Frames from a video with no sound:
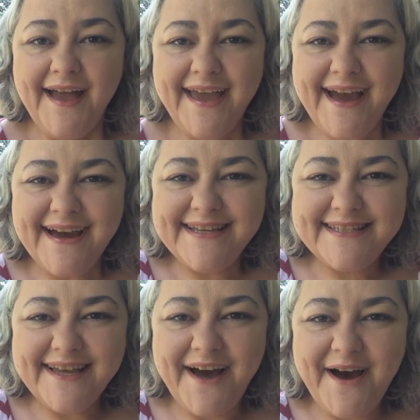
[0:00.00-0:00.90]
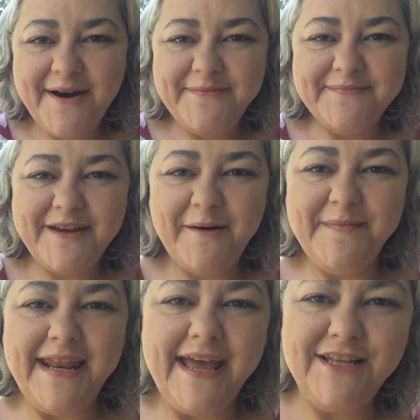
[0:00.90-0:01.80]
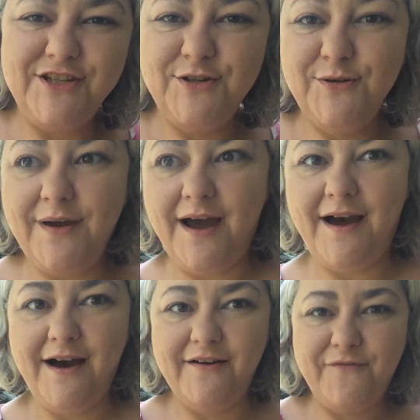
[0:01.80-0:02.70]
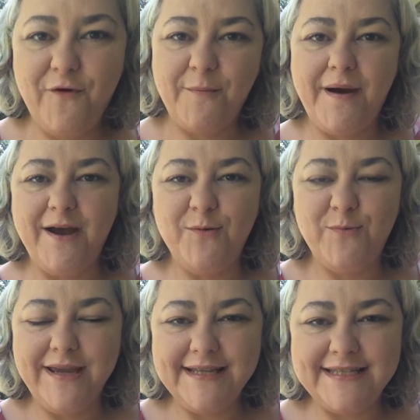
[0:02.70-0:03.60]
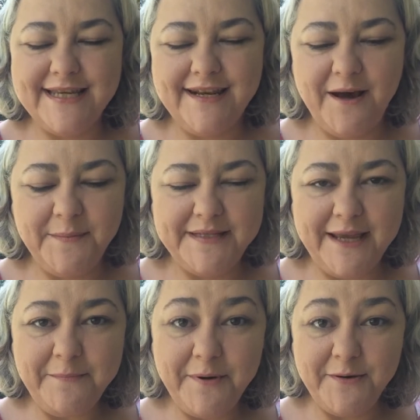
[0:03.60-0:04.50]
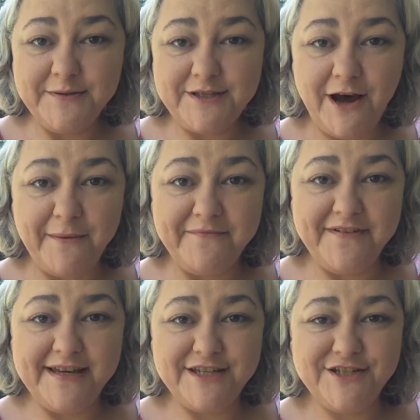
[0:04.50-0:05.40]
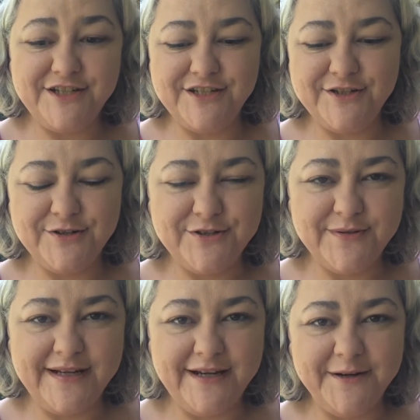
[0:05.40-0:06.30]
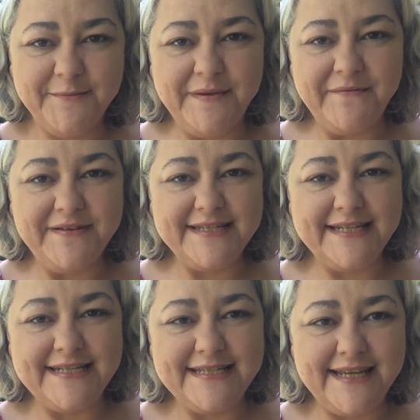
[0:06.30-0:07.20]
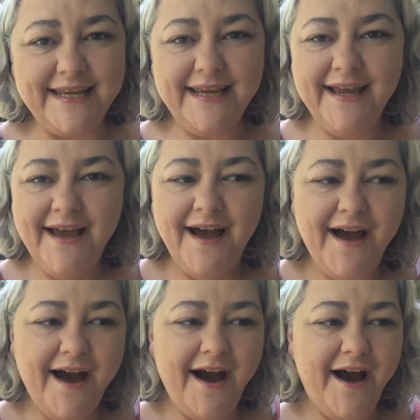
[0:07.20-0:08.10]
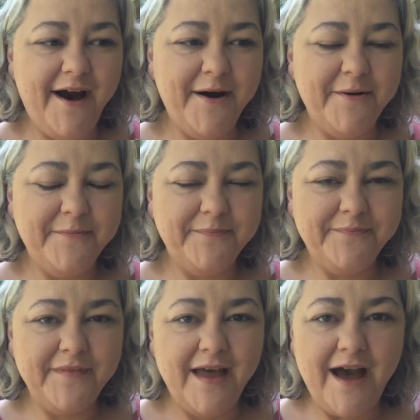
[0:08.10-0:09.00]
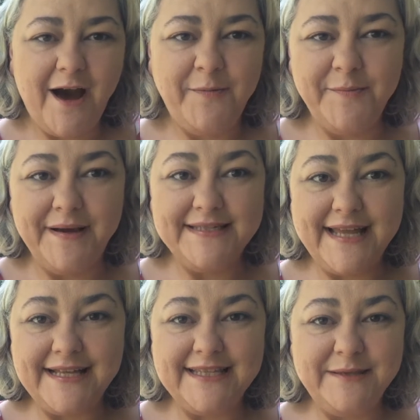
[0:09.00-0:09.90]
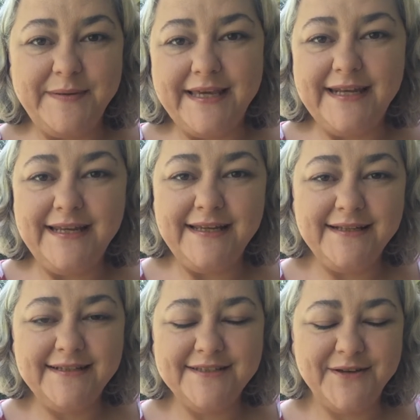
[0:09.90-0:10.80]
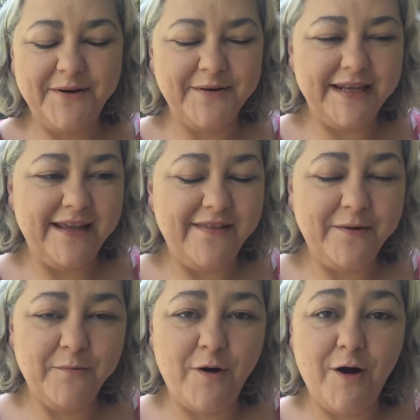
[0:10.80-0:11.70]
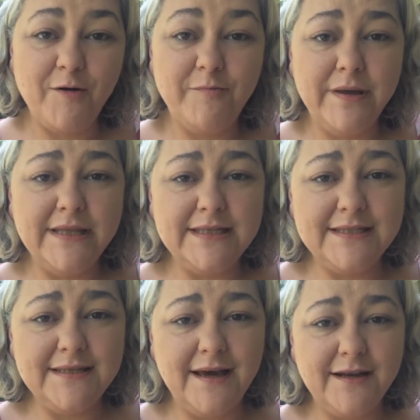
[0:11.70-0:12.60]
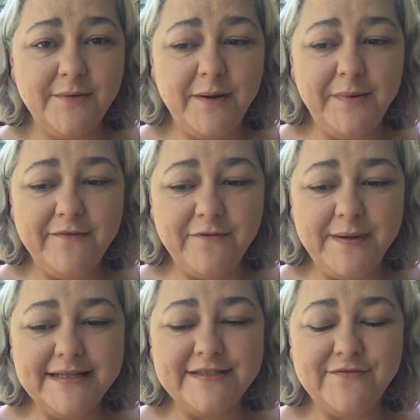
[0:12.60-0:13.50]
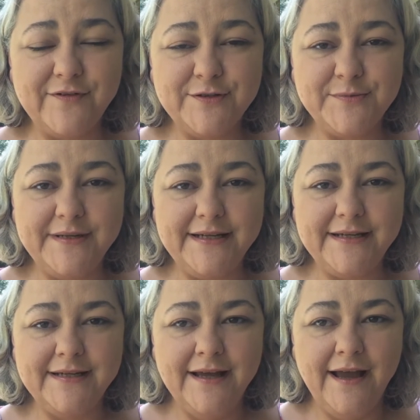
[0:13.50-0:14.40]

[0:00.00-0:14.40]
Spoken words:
Hey guys, coming at you for my week 10 update post-op VSG surgery here in Memphis, Tennessee. I'll put my stats at the beginning so I don't get anything wrong, but this is not a great week for me. It's the first week.